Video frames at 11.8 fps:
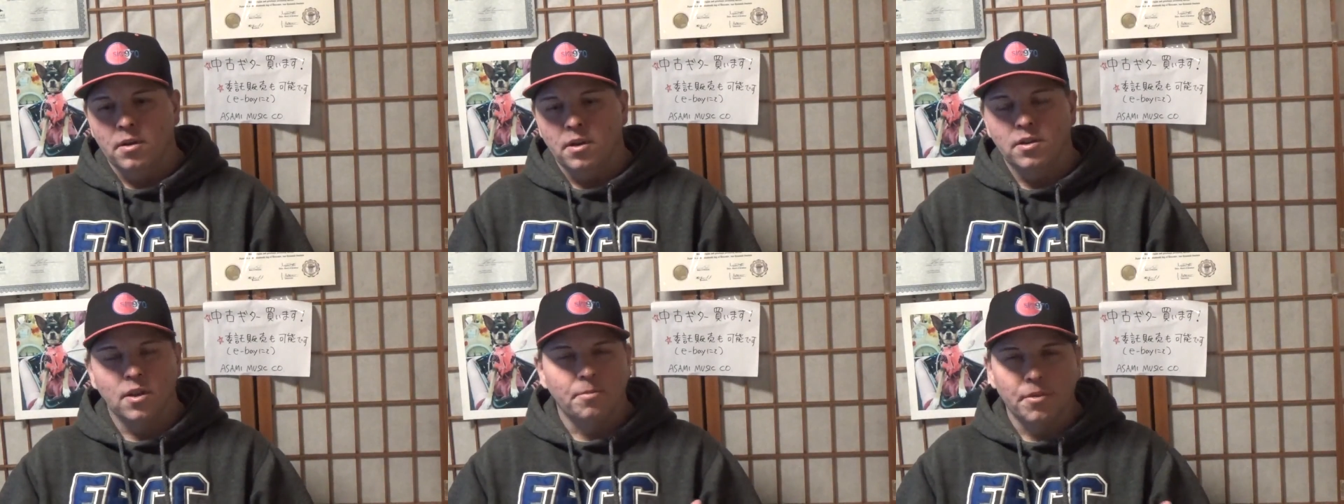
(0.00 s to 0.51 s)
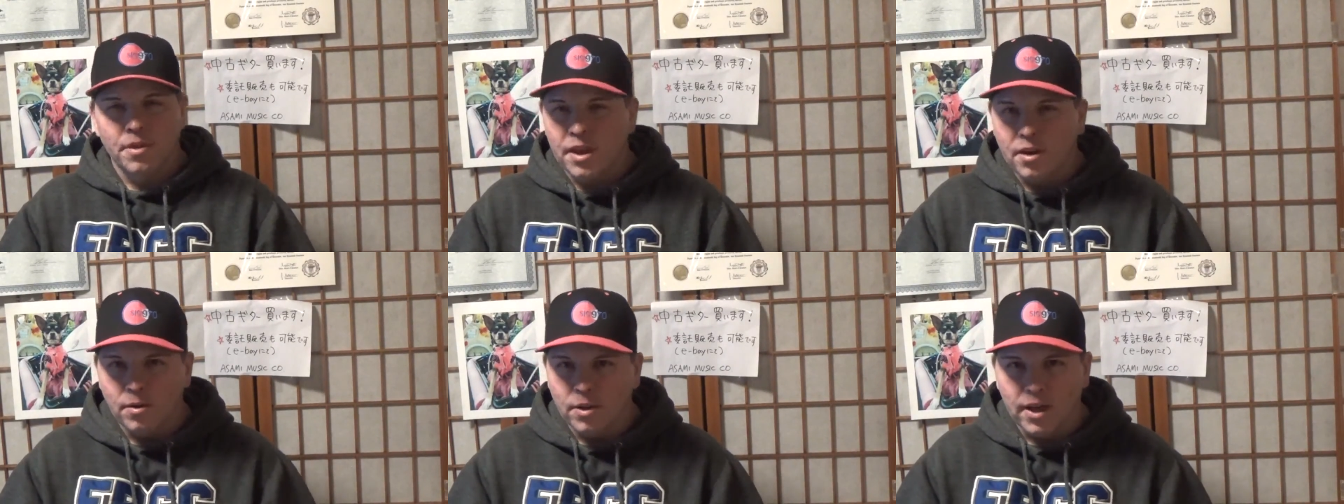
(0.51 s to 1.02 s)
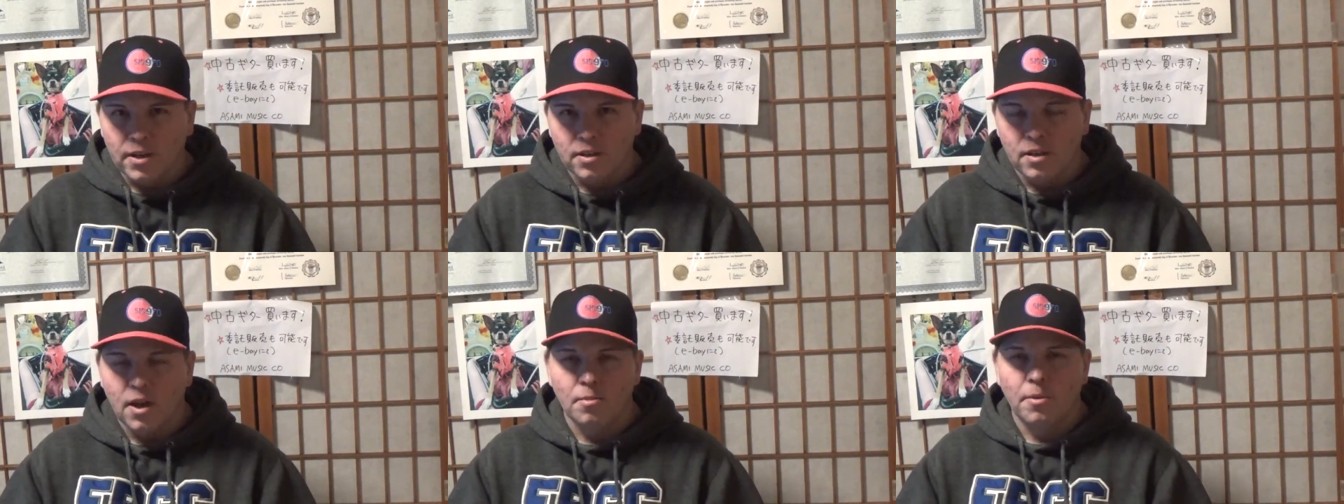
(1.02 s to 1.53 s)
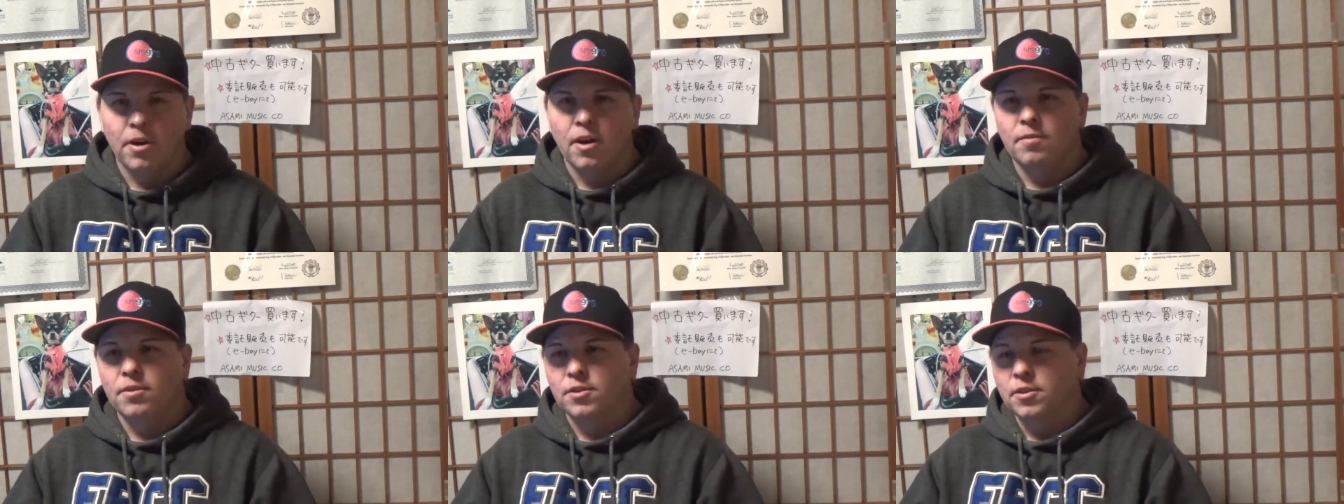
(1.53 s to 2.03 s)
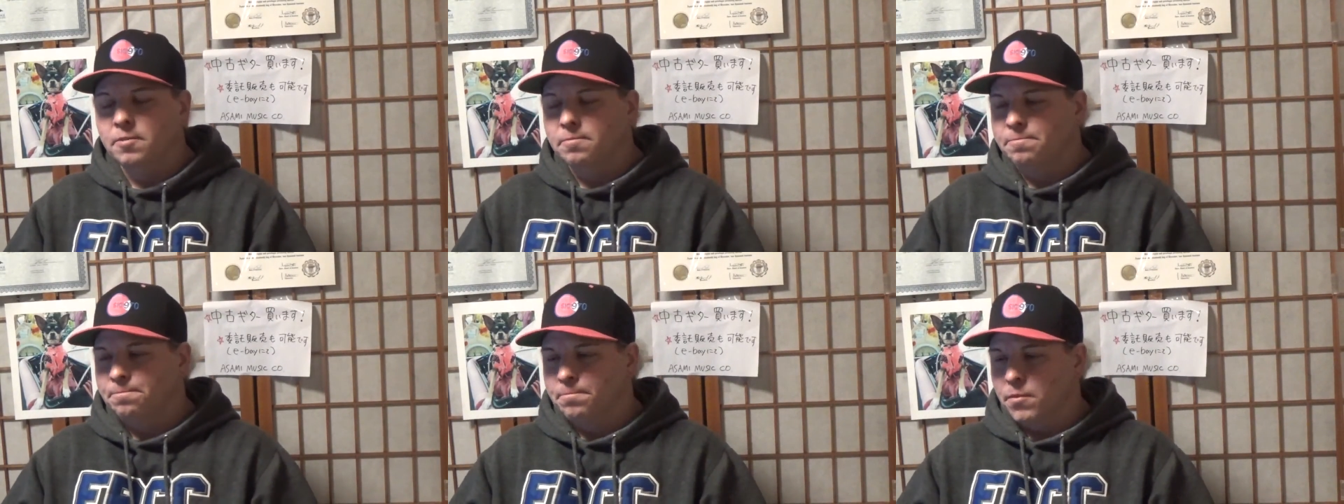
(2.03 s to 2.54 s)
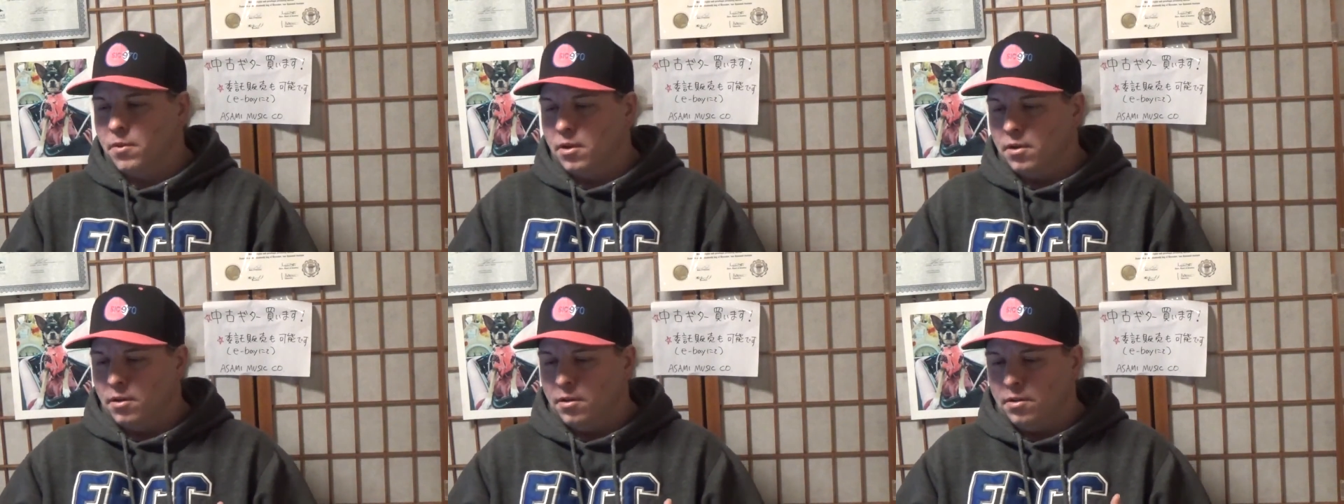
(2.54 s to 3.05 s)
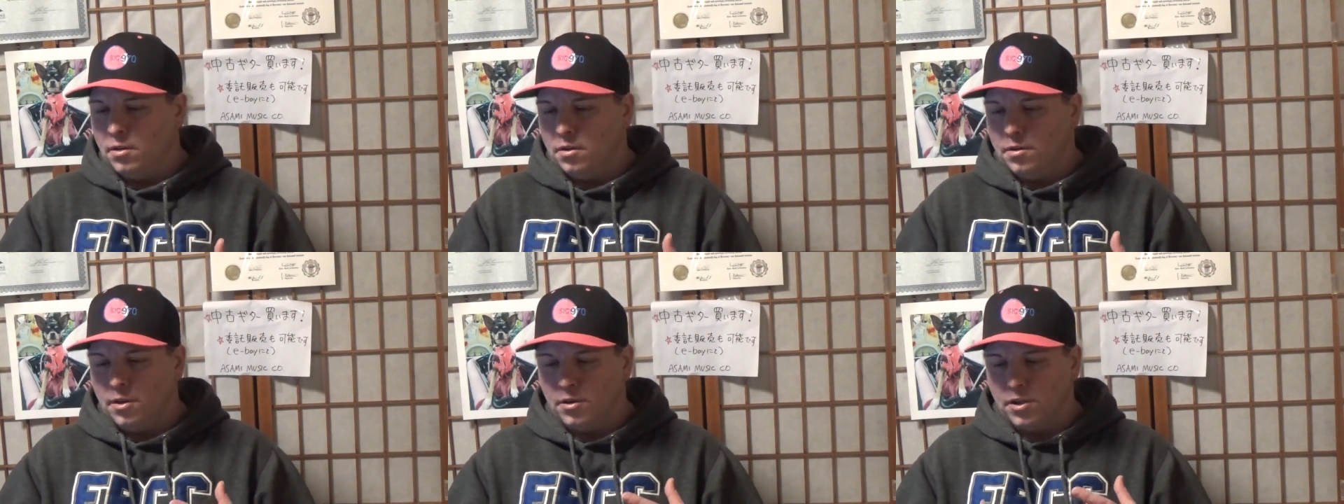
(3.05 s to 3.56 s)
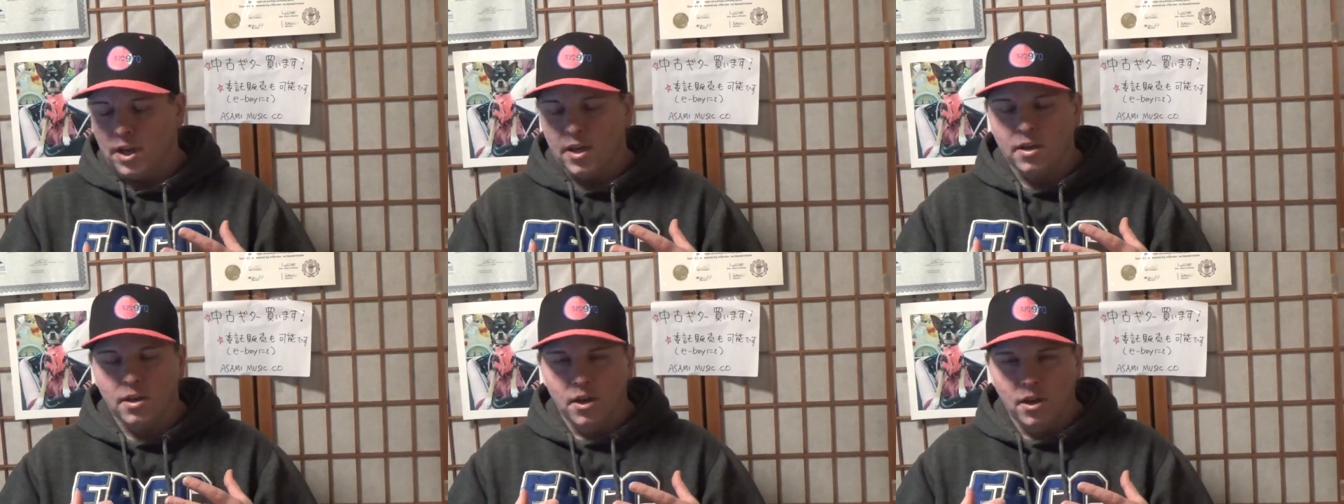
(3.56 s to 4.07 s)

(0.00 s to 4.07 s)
it's something they don't like to talk about, obviously. There's like,